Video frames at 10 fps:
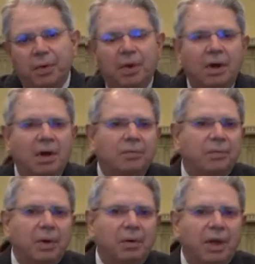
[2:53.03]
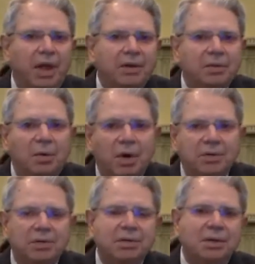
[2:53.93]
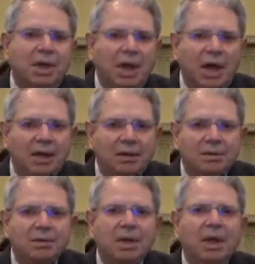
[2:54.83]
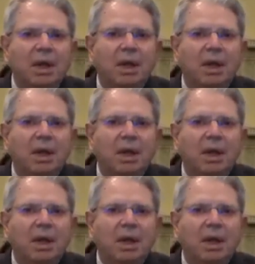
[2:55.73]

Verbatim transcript: uh, frequently asked questions and guidance.